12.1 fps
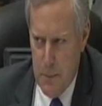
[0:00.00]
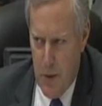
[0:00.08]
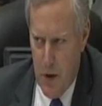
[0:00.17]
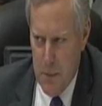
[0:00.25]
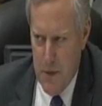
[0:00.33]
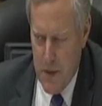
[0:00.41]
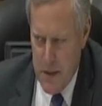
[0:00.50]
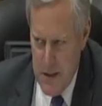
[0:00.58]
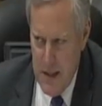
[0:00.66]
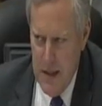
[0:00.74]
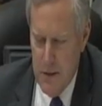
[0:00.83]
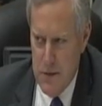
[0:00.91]
Department, the
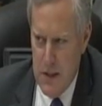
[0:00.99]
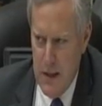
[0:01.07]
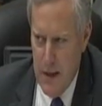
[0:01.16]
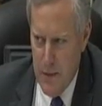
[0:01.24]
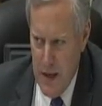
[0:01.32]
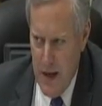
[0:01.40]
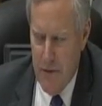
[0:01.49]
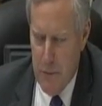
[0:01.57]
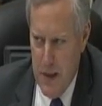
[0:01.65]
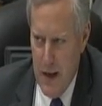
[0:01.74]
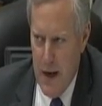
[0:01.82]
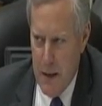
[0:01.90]
DOD and the
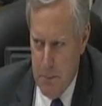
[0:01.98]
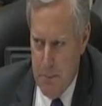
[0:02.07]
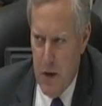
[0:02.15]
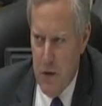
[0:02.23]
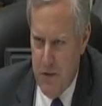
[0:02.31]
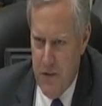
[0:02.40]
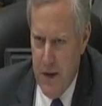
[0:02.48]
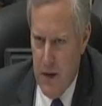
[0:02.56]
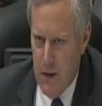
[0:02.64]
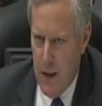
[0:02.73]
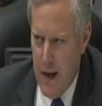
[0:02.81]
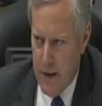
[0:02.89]
FBI both
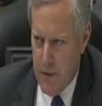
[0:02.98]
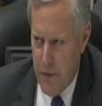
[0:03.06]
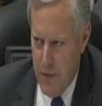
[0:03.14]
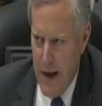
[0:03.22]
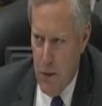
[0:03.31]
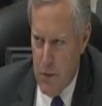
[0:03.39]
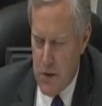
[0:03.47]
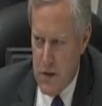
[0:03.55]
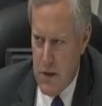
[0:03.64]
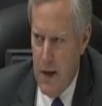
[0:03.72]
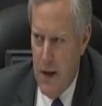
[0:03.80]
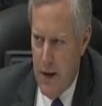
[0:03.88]
felt like that
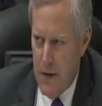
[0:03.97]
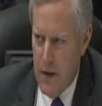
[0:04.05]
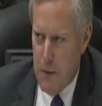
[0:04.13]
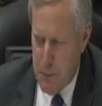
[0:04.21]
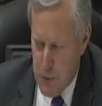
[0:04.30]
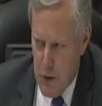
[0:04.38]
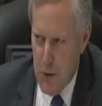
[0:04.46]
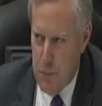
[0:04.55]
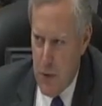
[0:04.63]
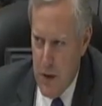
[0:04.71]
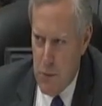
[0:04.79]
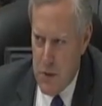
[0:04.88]
was the
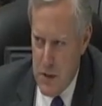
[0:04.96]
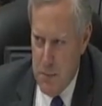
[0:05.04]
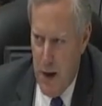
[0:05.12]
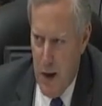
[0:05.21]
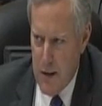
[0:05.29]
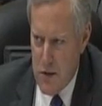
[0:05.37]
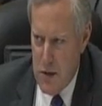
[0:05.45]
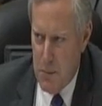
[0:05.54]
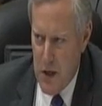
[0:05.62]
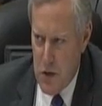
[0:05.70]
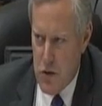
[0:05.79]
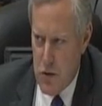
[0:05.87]
appropriate response to
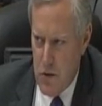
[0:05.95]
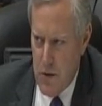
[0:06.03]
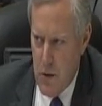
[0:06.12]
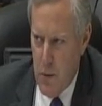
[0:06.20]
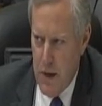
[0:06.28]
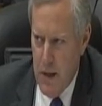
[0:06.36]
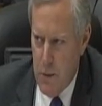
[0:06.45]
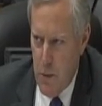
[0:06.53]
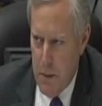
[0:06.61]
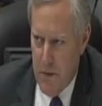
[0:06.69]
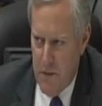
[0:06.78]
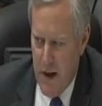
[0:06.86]
make sure that we
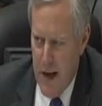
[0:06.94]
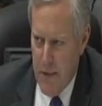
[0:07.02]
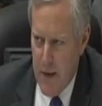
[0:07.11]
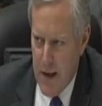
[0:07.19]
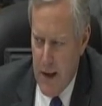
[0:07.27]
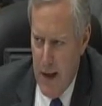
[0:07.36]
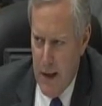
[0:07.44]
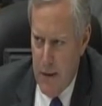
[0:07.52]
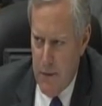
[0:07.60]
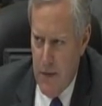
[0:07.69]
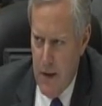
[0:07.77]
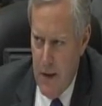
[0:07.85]
provide that kind
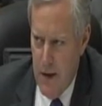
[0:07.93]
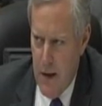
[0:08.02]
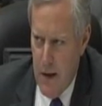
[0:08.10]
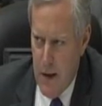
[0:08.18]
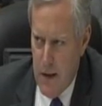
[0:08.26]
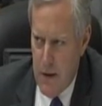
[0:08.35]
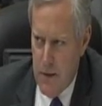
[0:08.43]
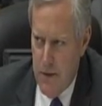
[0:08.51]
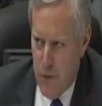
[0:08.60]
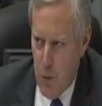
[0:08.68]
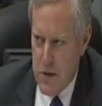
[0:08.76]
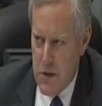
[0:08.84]
of
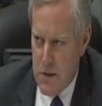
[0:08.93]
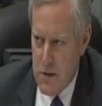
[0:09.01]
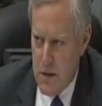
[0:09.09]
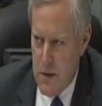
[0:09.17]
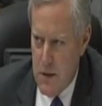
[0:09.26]
forces?